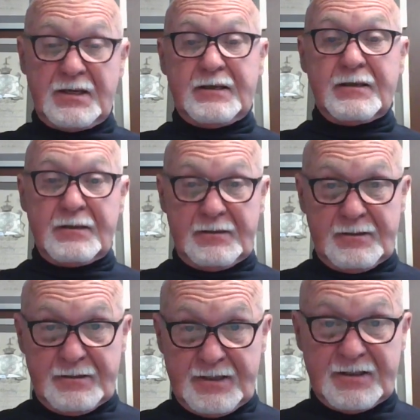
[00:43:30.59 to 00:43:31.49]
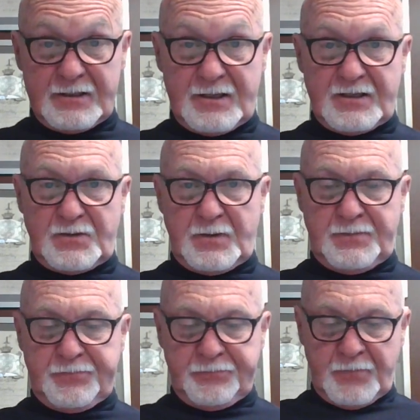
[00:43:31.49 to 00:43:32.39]
And listen to this one.
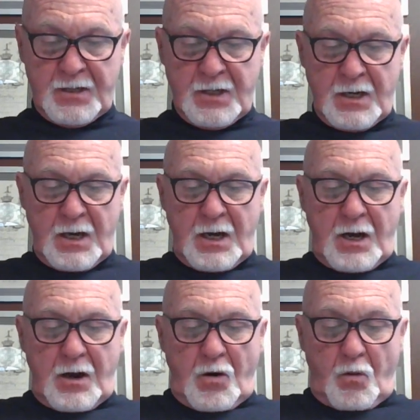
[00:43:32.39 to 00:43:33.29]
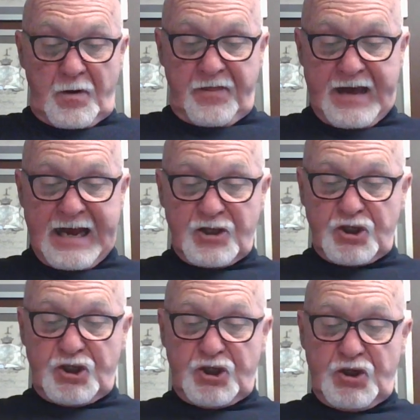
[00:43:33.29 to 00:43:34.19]
With that
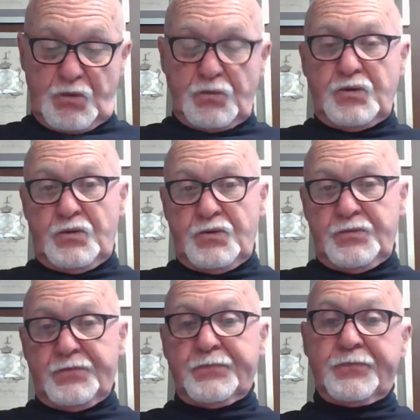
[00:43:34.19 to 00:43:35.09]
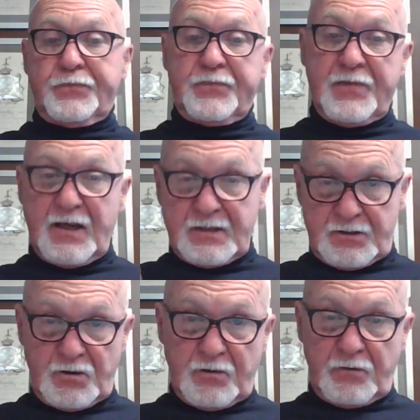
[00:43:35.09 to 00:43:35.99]
suit
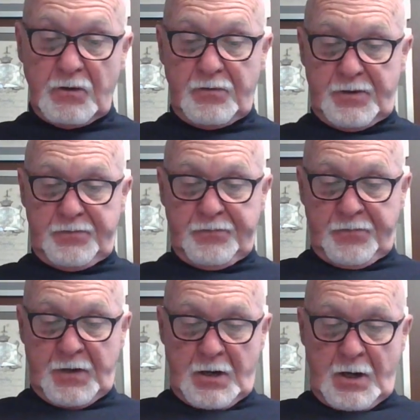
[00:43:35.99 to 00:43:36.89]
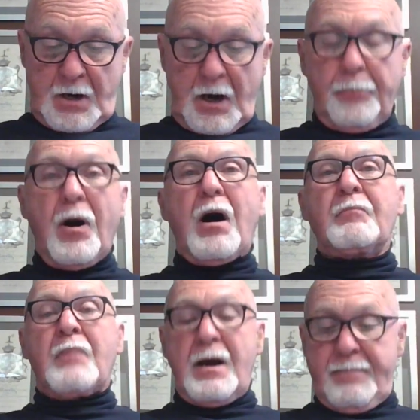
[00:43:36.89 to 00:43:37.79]
of clothing,
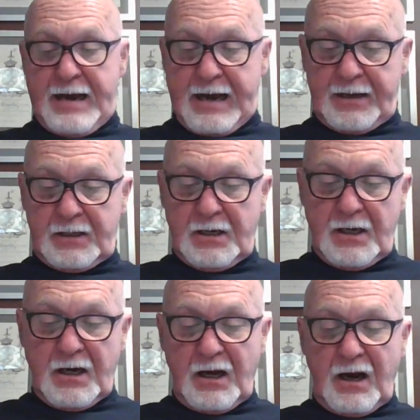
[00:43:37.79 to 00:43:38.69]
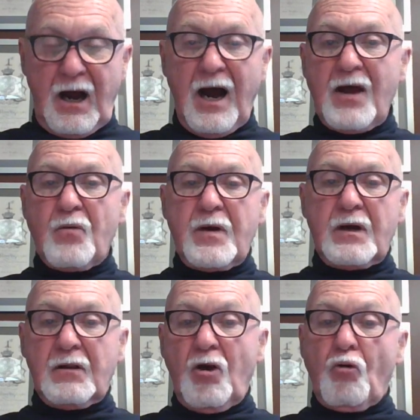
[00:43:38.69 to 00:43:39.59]
upon my back, I
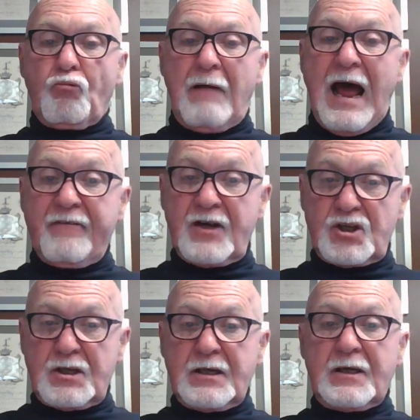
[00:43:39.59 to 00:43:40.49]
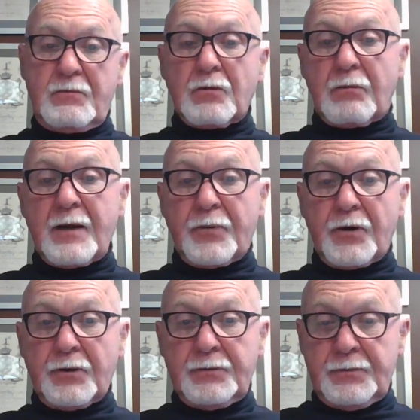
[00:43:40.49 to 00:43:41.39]
will ravish, he will rape her.